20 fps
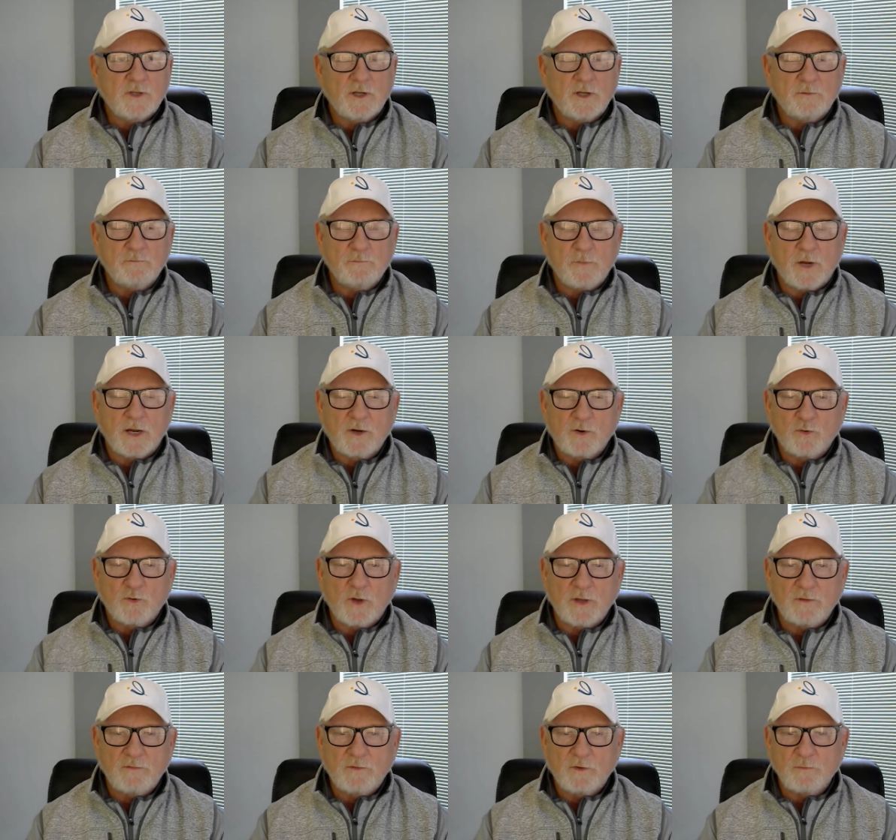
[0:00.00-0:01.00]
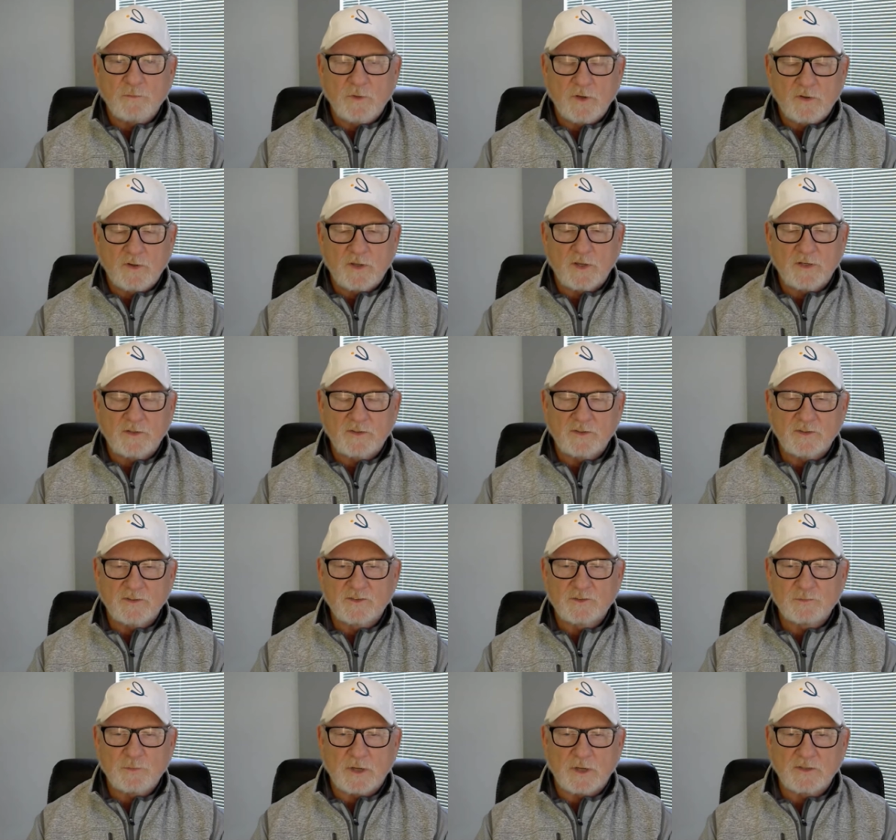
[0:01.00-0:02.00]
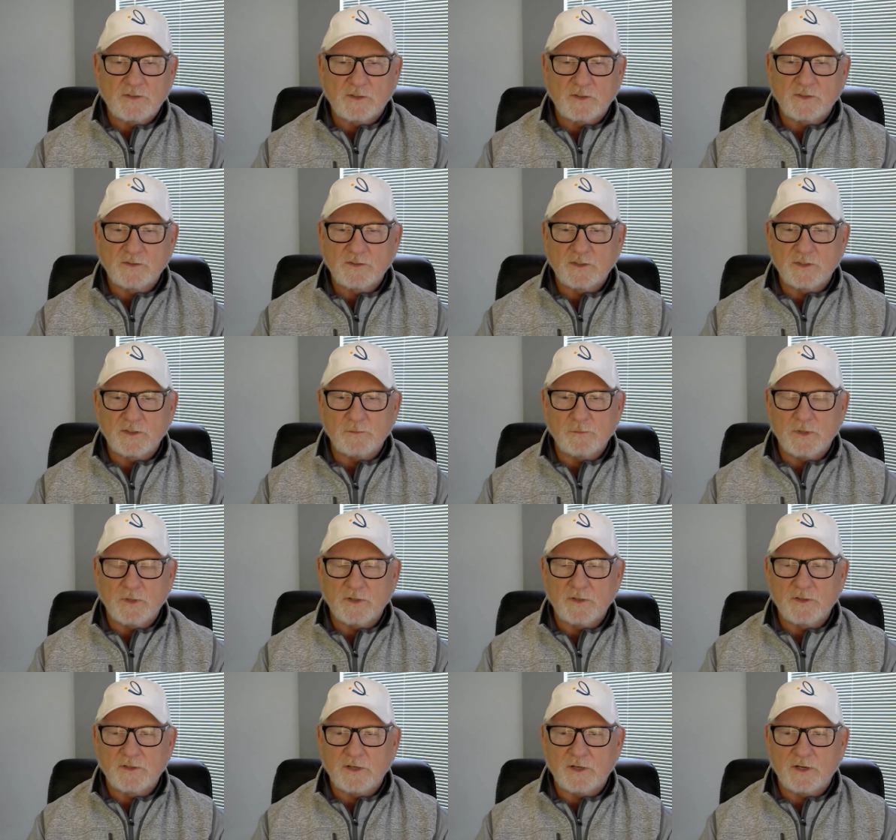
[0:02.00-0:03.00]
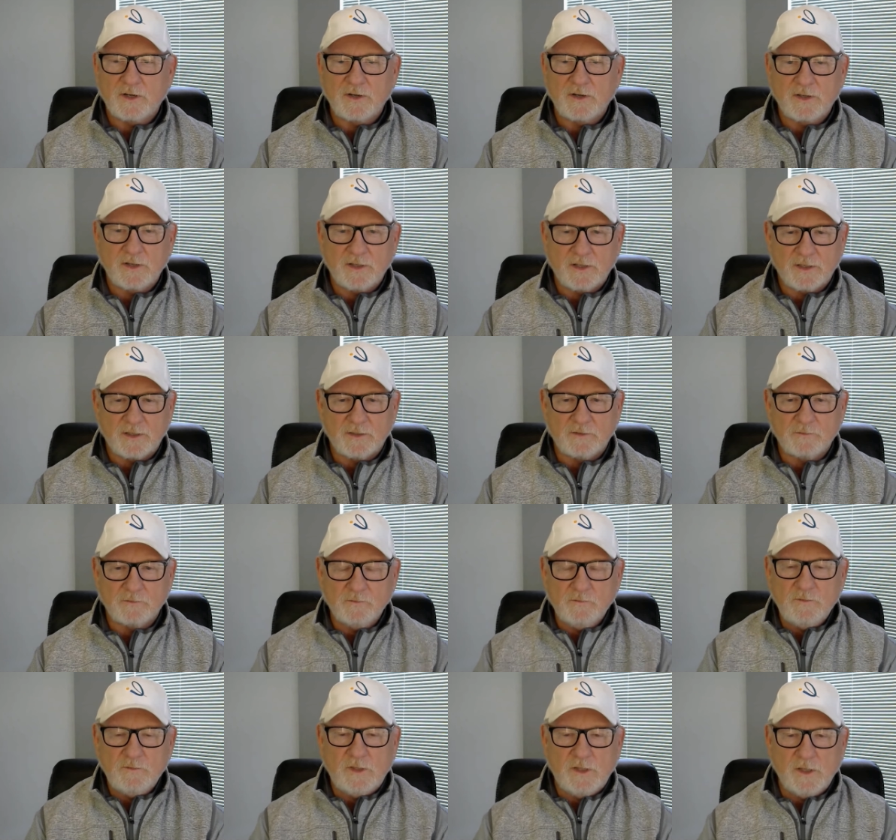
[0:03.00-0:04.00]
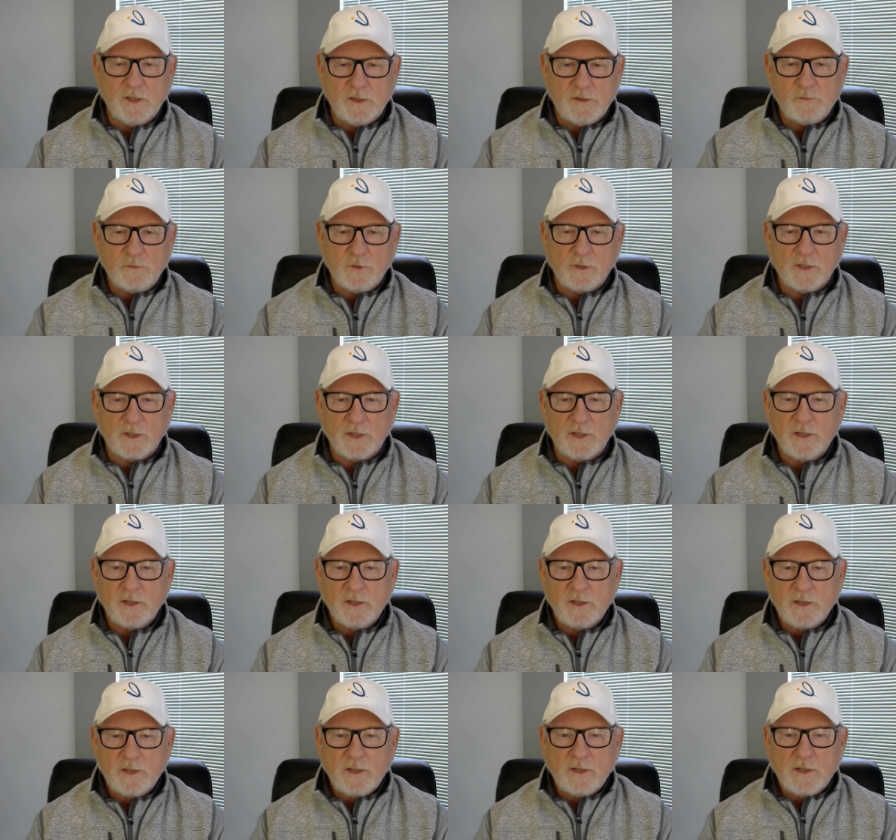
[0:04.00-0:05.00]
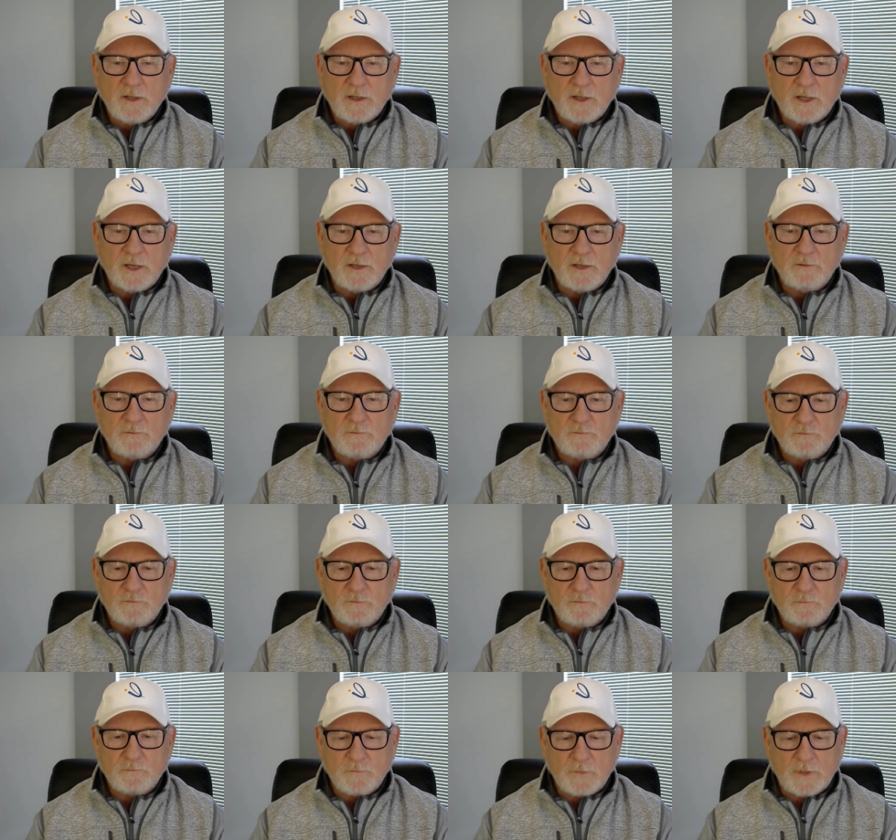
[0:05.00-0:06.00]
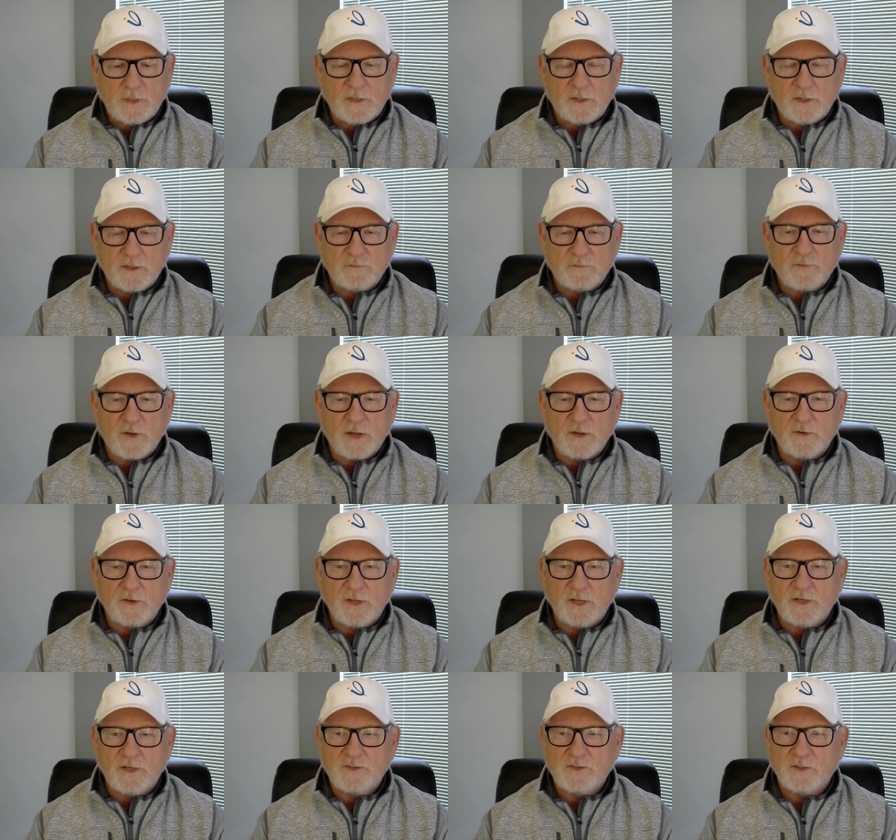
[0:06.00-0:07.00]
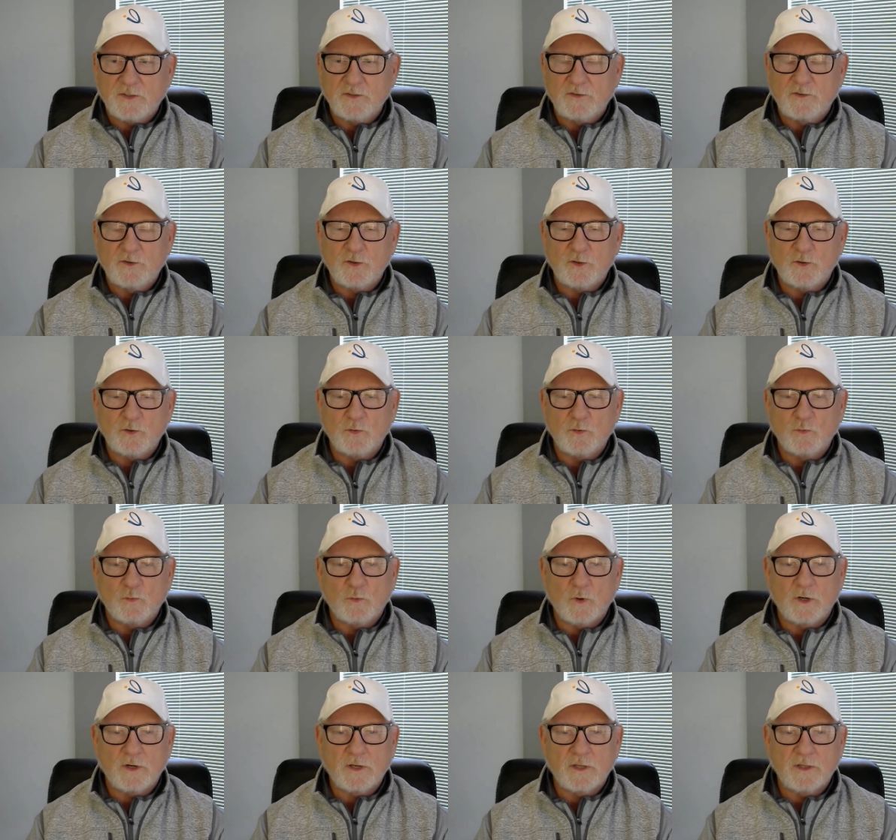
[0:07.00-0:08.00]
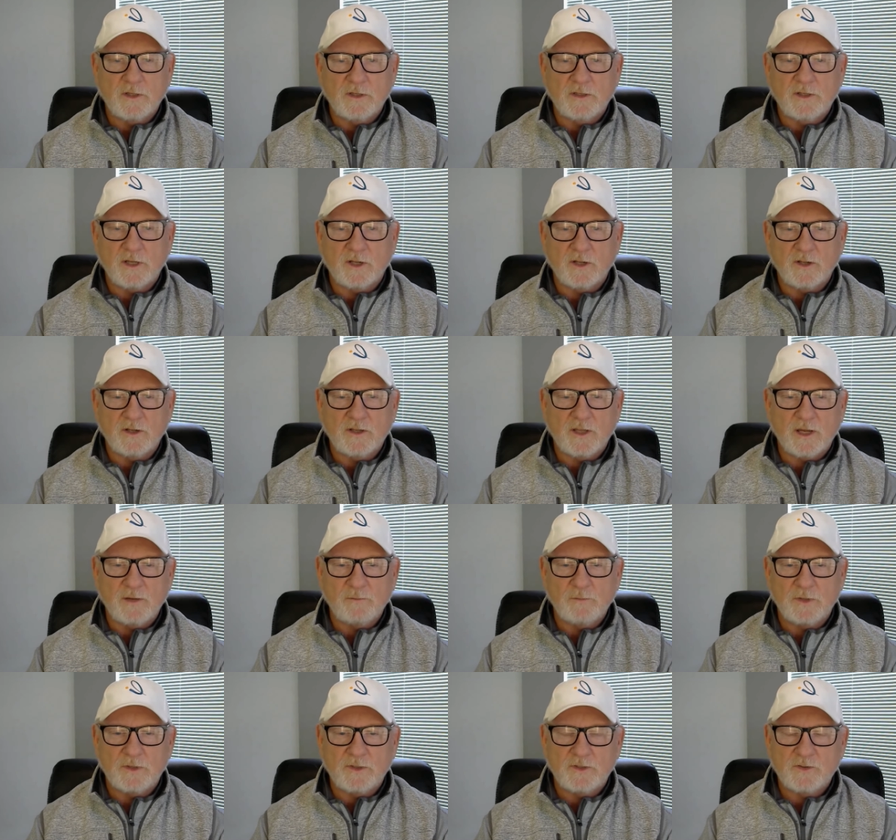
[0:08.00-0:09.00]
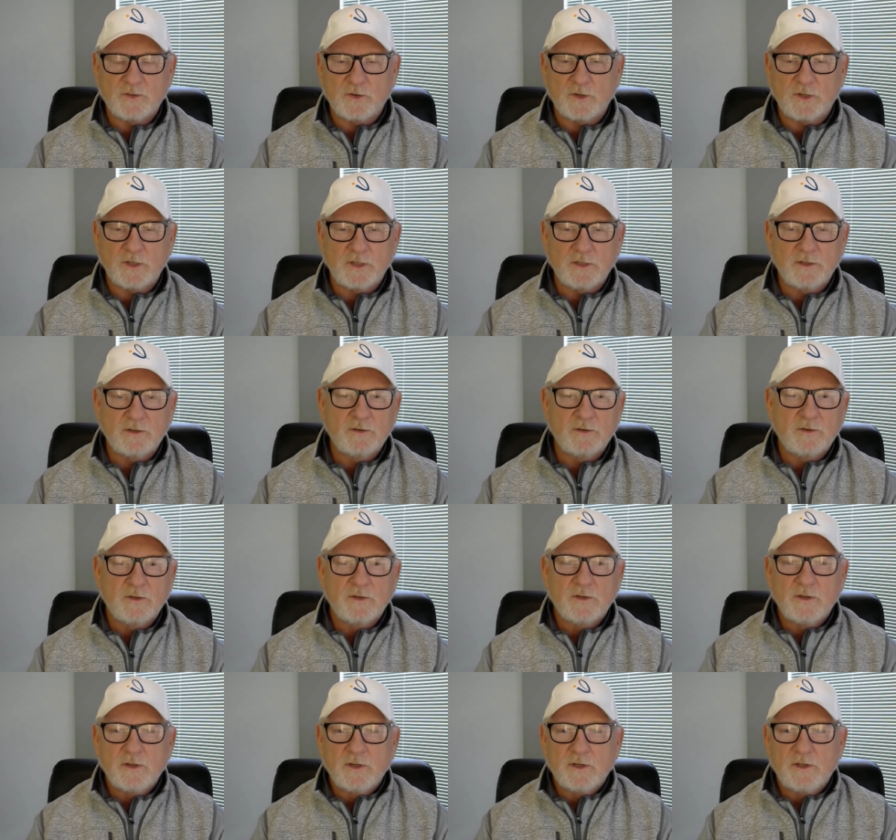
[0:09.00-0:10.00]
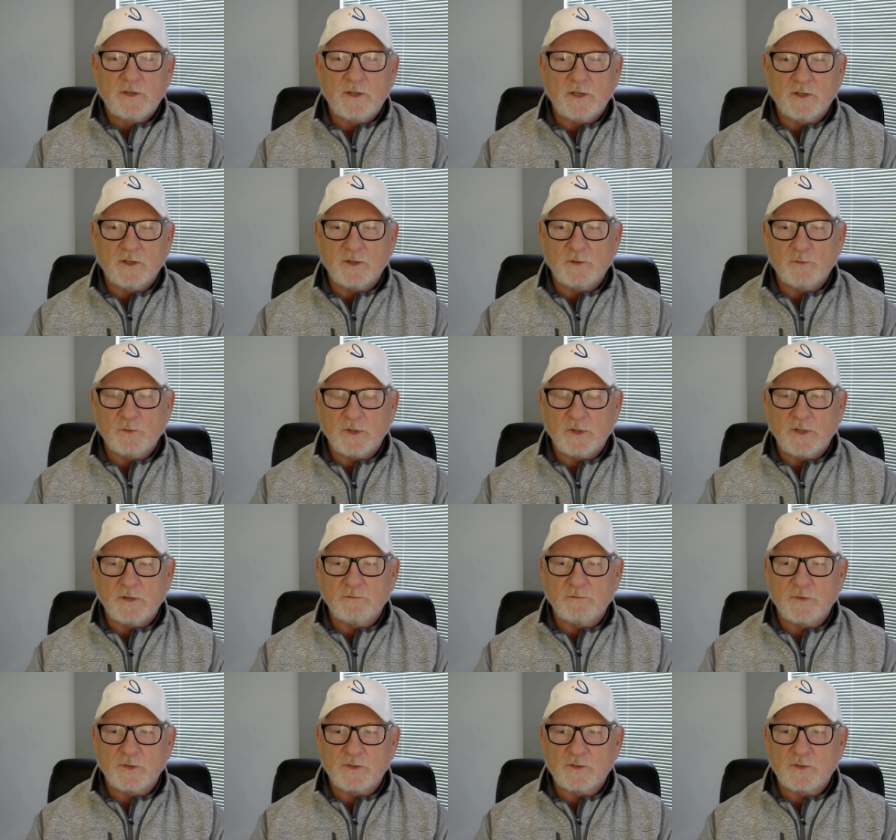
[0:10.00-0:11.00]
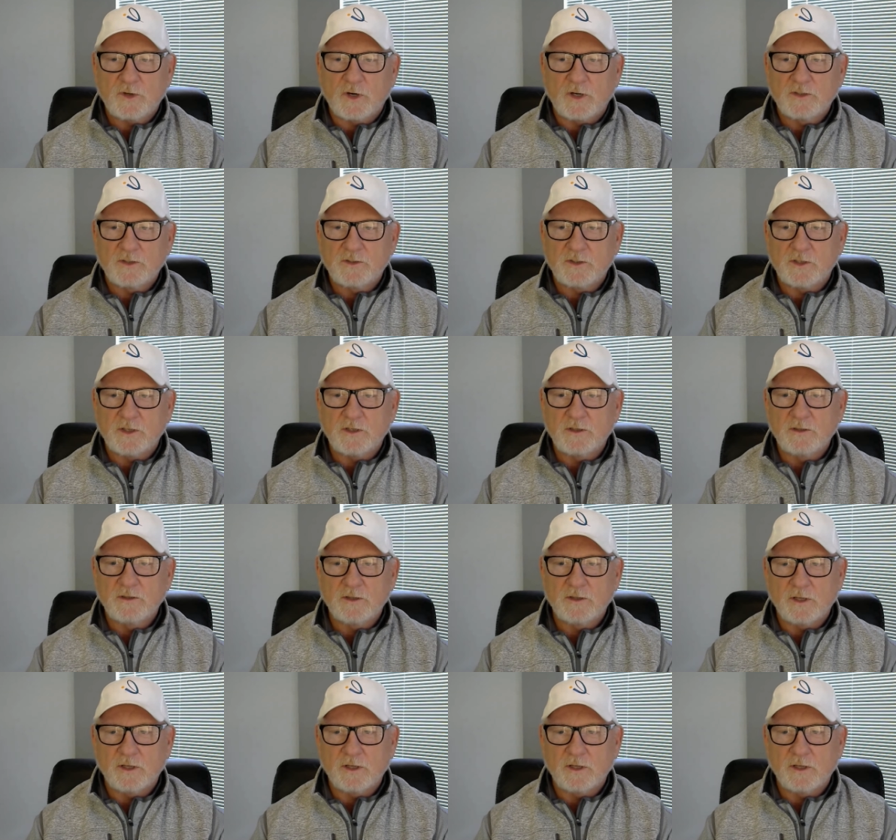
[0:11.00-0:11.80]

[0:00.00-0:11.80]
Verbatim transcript: a microwave communications specialist in the military, and it really gave me the foundation to work in the telecom industry, dealing with infrastructure.